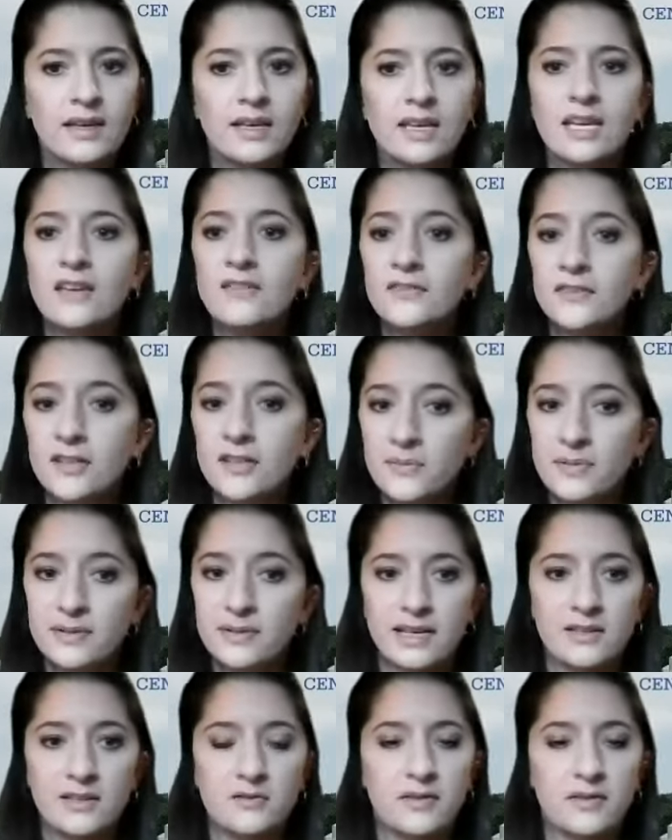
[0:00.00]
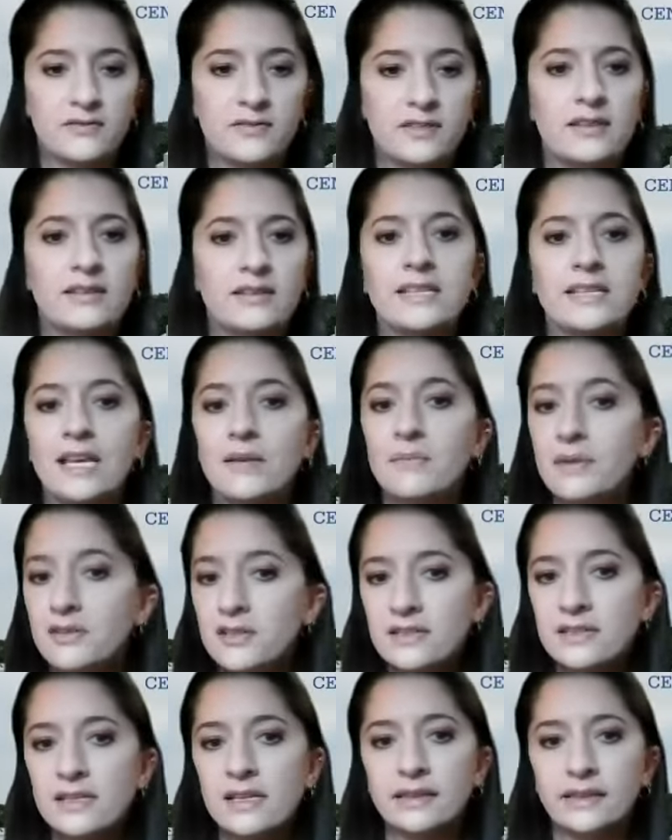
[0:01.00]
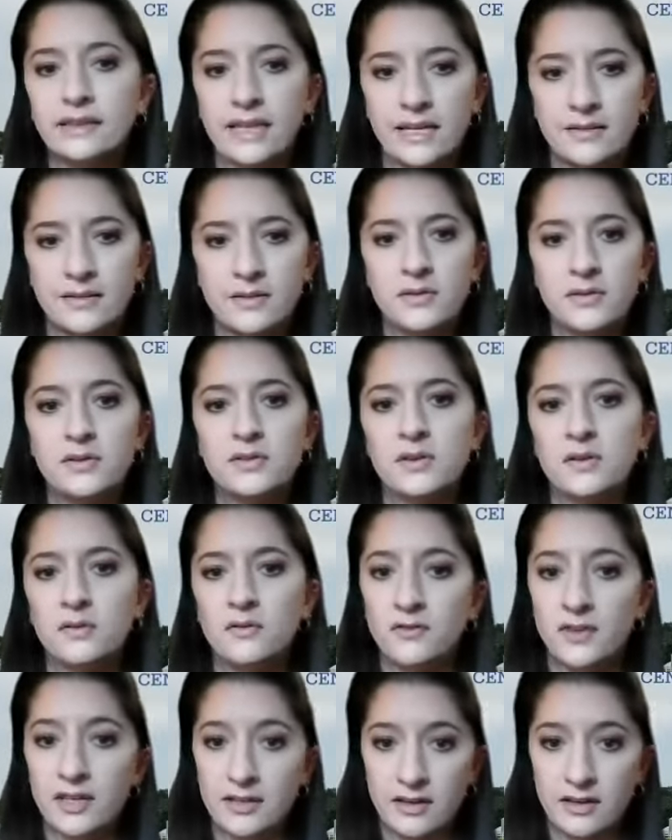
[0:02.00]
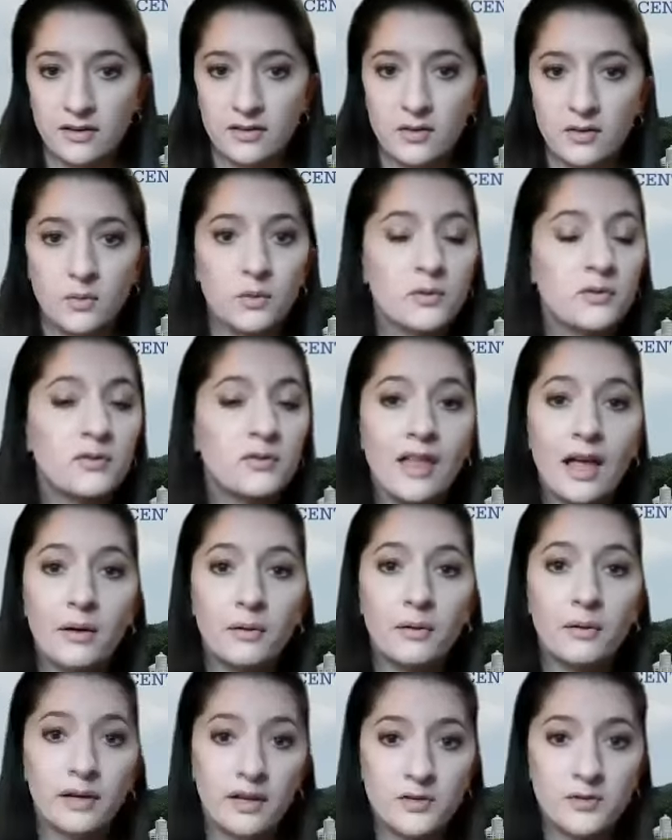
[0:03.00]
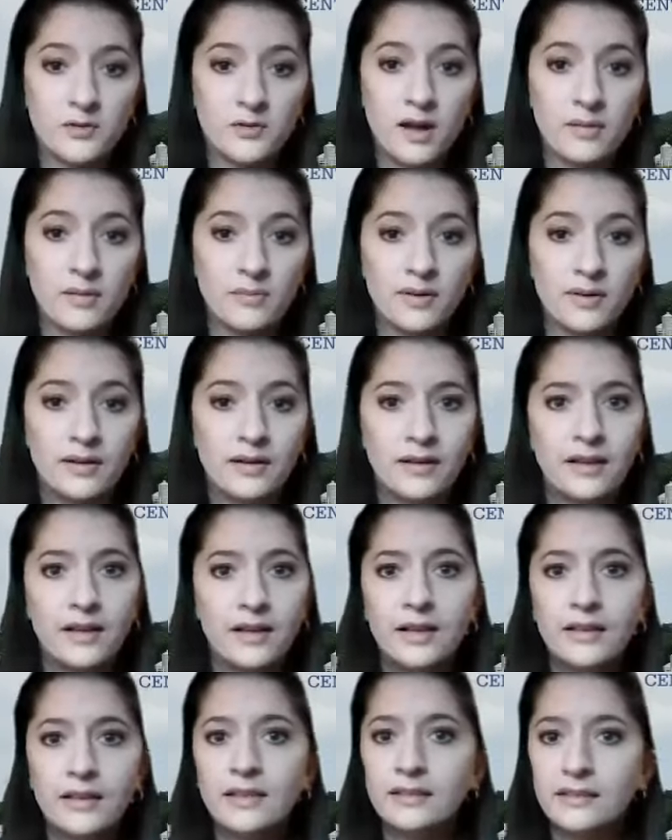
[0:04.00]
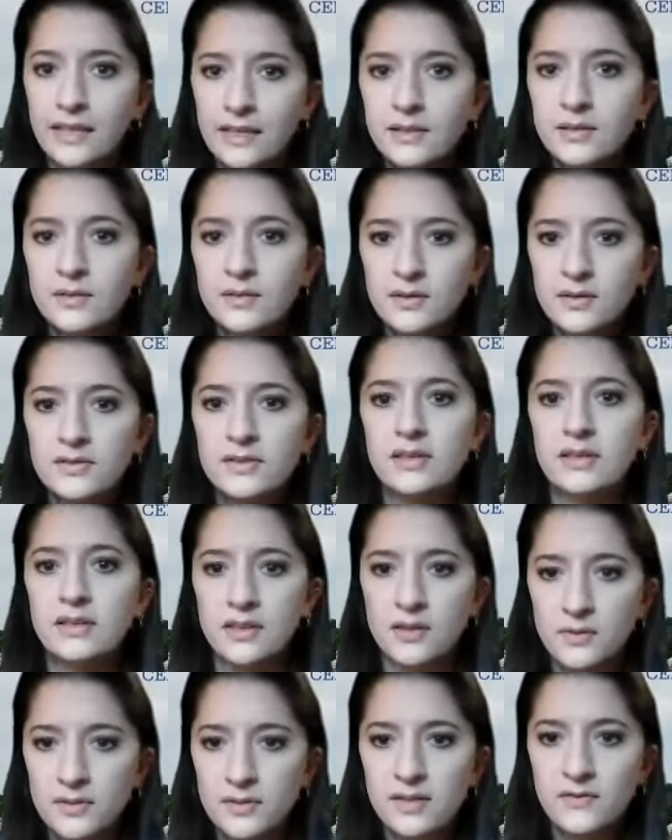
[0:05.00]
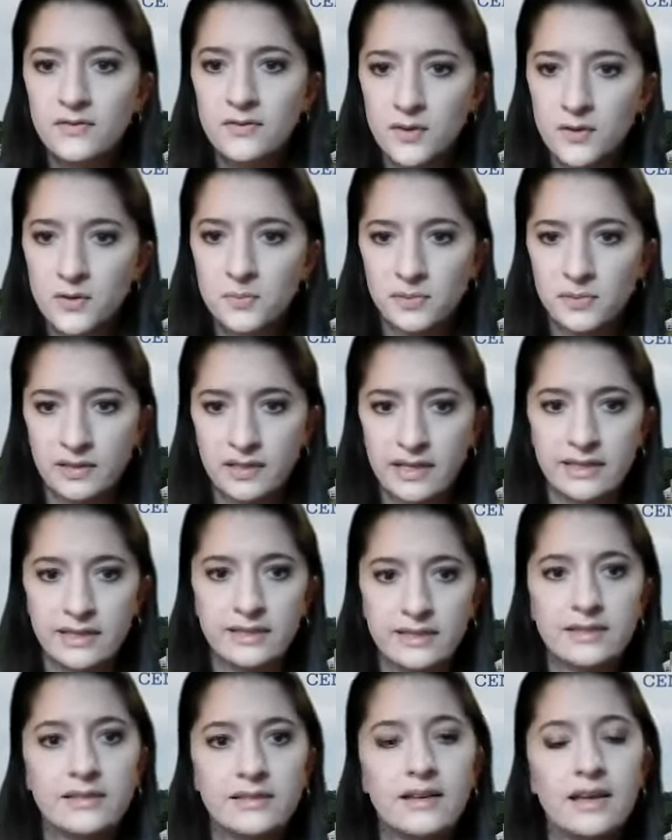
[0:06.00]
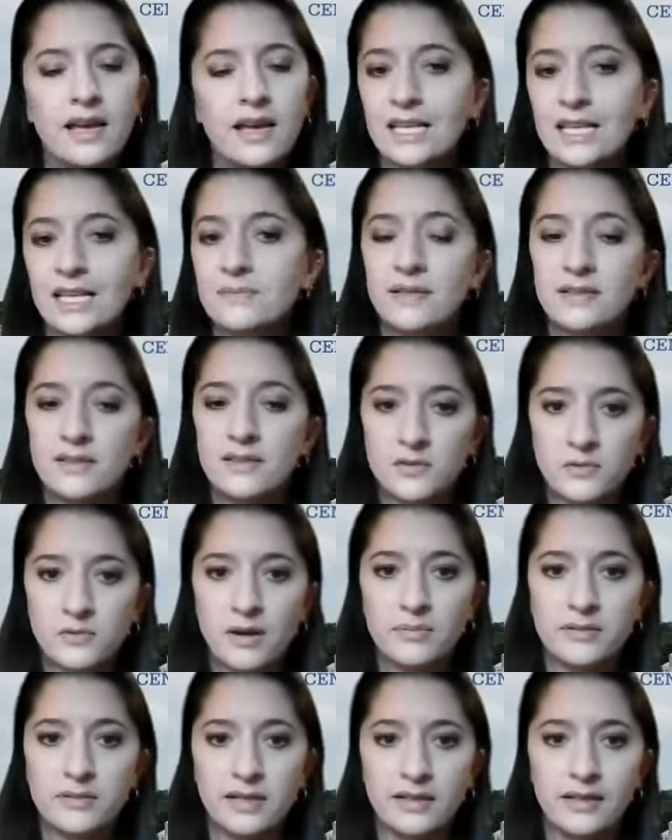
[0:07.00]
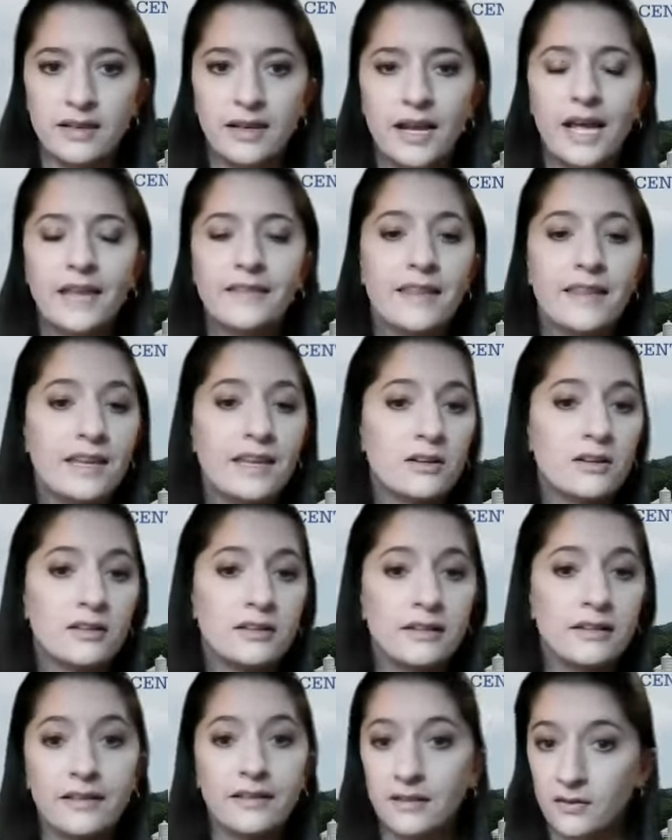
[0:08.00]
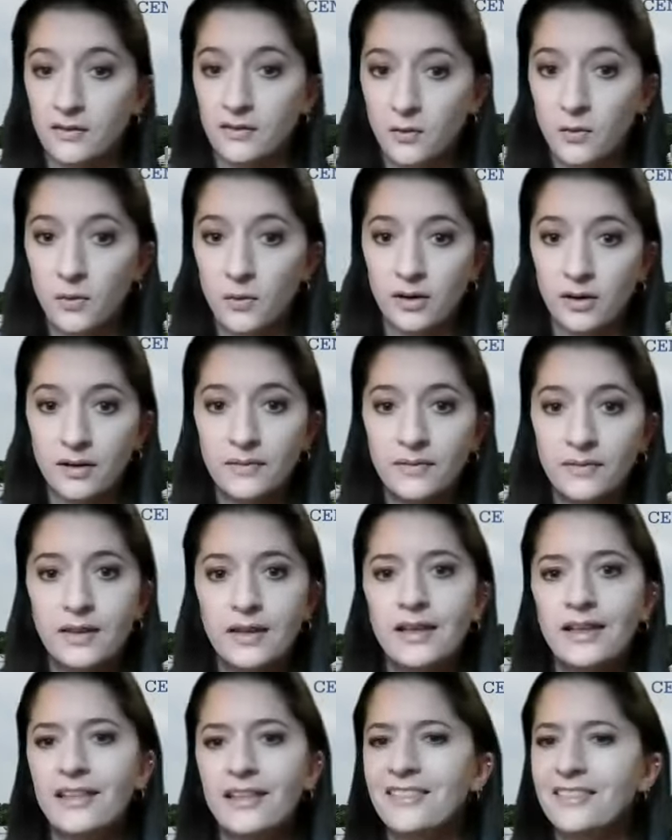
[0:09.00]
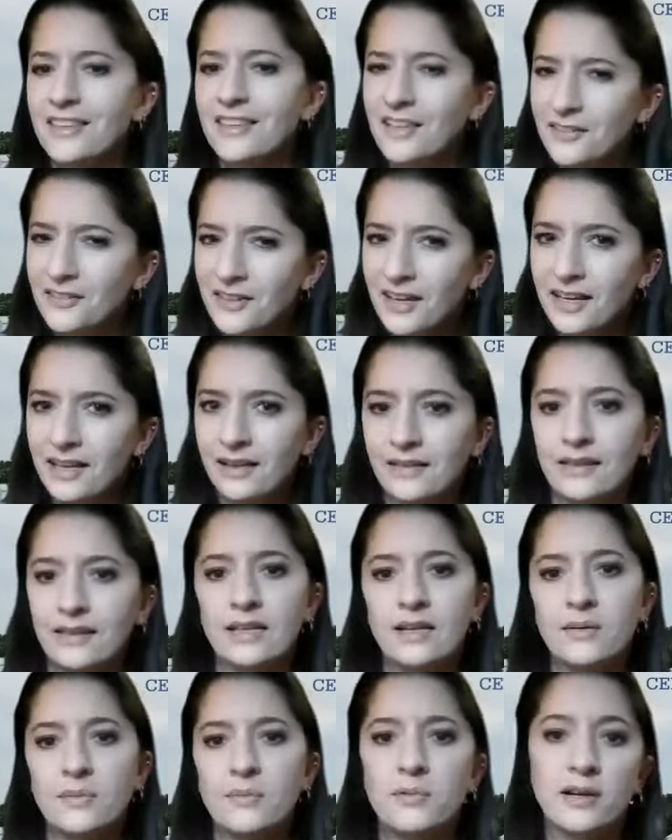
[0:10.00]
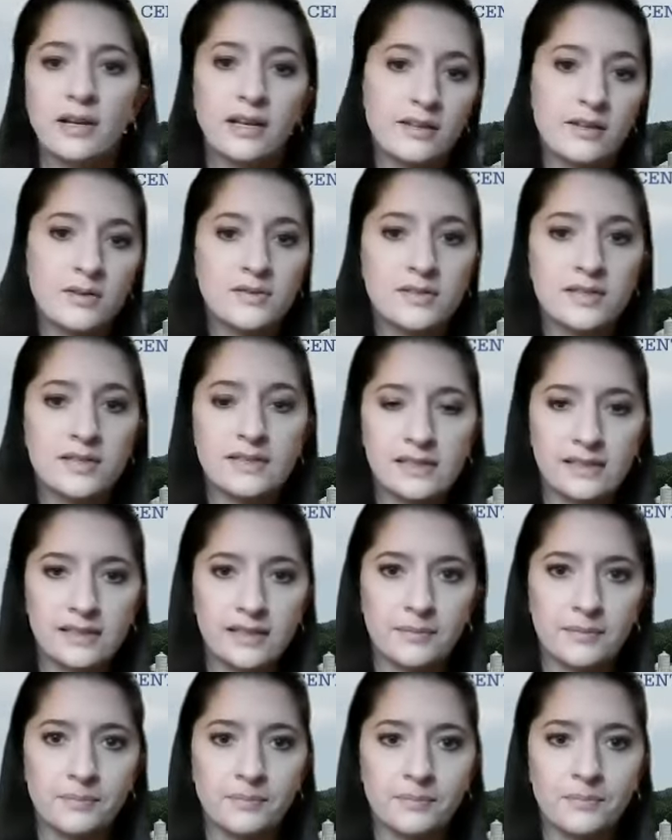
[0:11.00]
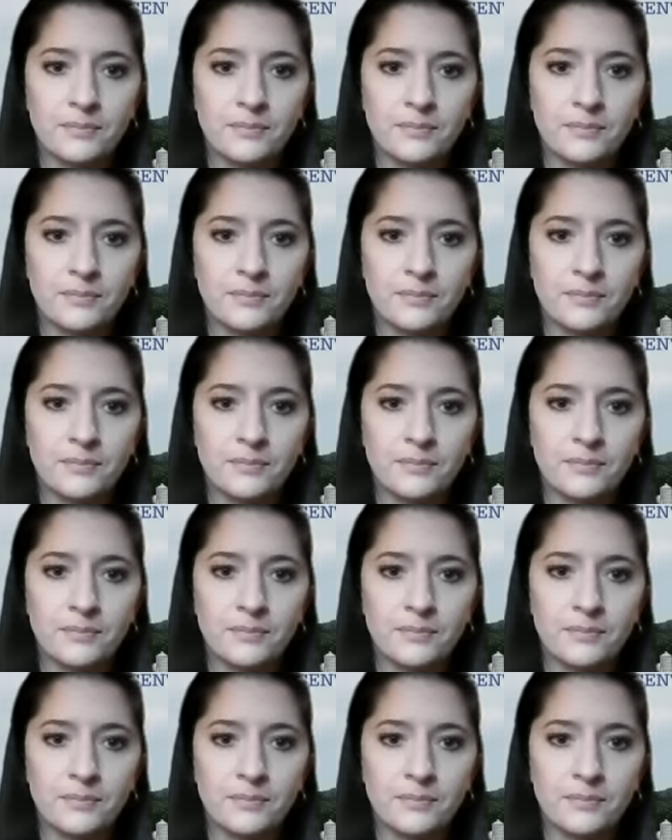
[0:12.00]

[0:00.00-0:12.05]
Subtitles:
If herbicide drift damages a landowner's vineyard or flowering shrub, the landowner's use of those plants has been disrupted, and they could, therefore, theoretically bring a nuisance claim.